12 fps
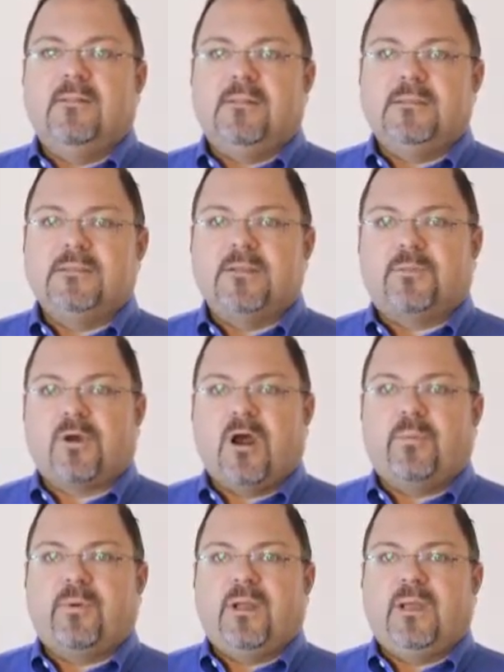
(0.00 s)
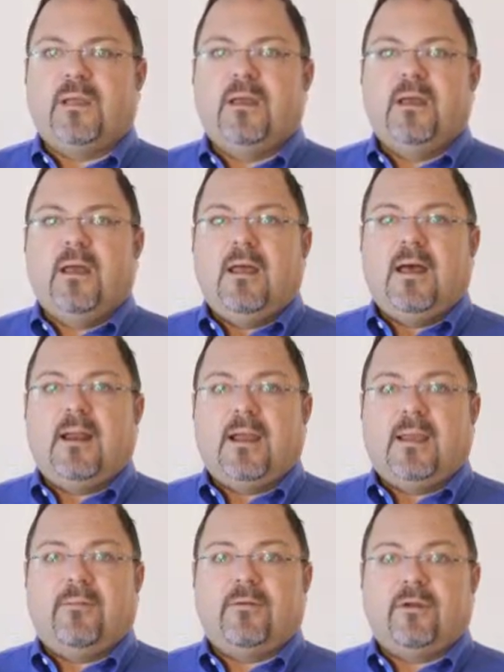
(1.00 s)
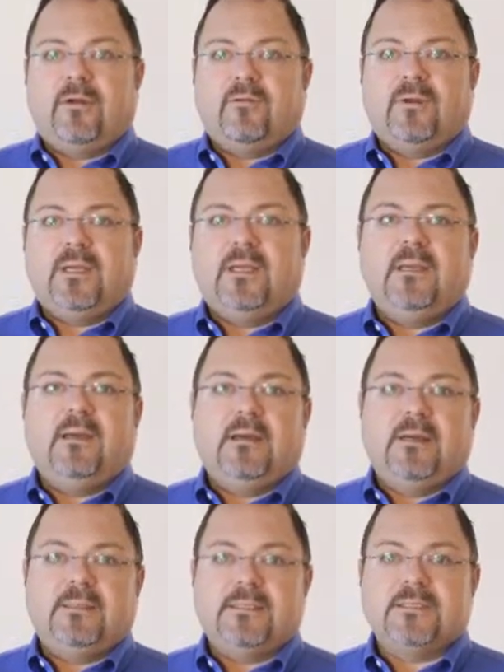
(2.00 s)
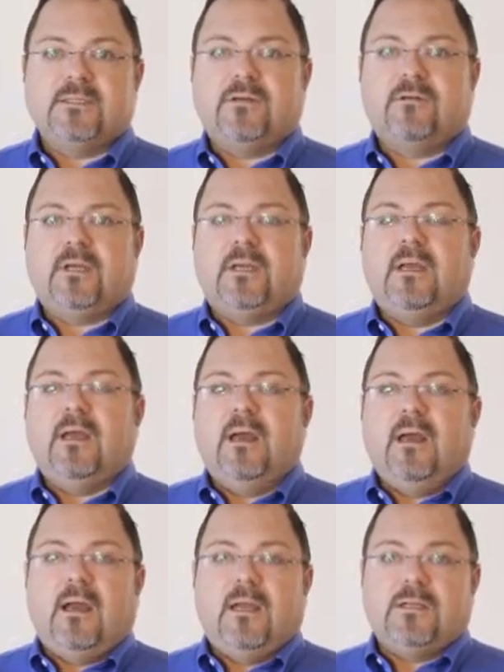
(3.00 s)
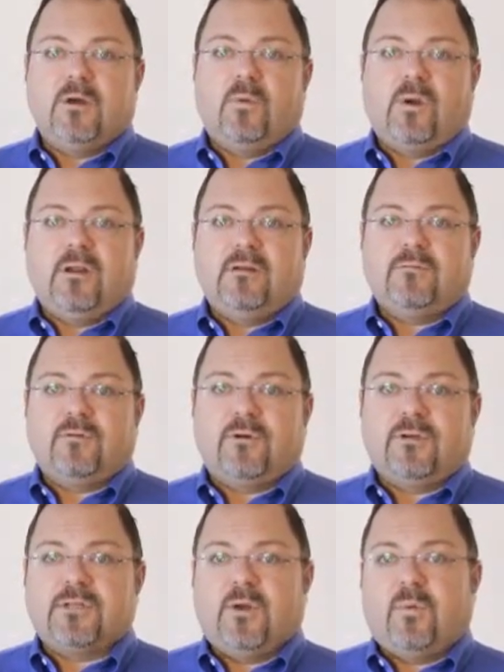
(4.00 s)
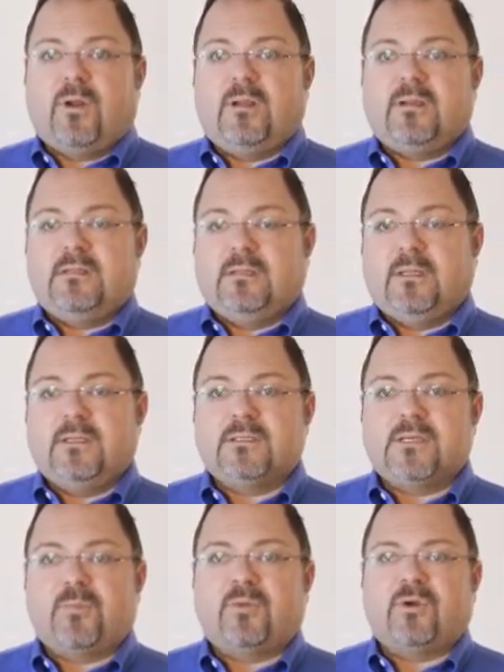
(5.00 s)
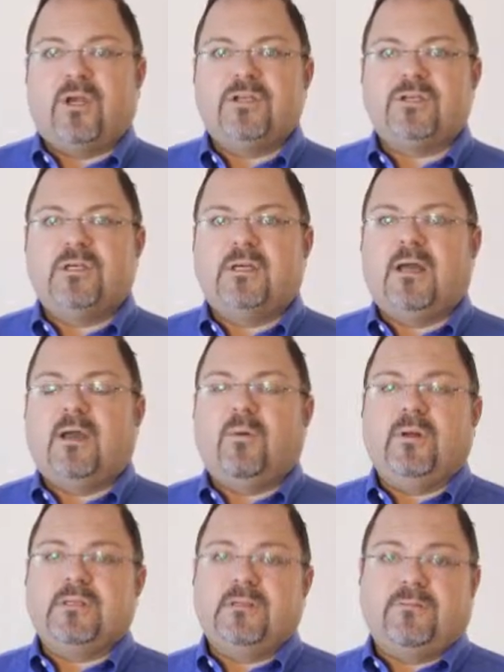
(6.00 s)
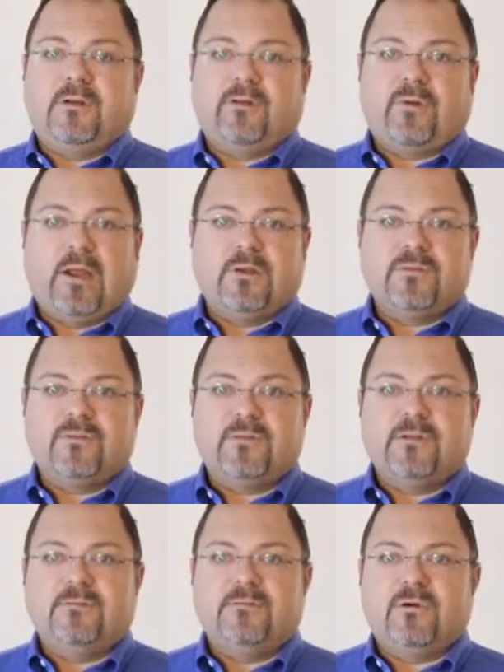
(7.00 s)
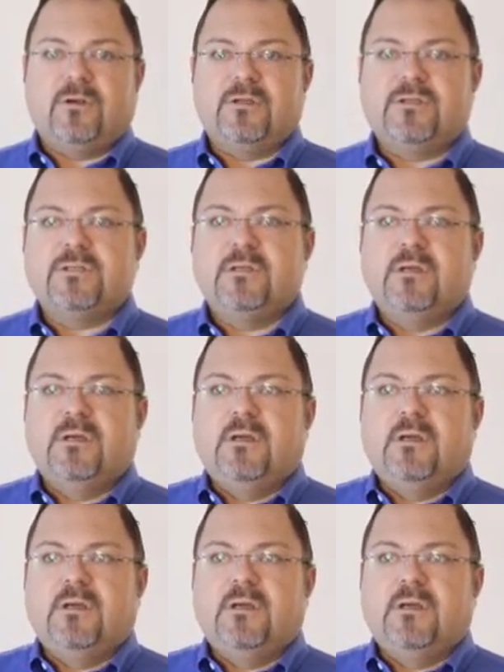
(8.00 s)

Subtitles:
this is the property, and I either agree, I disagree, I don't want a divorce, I want a legal separation, I want different grounds for the divorce.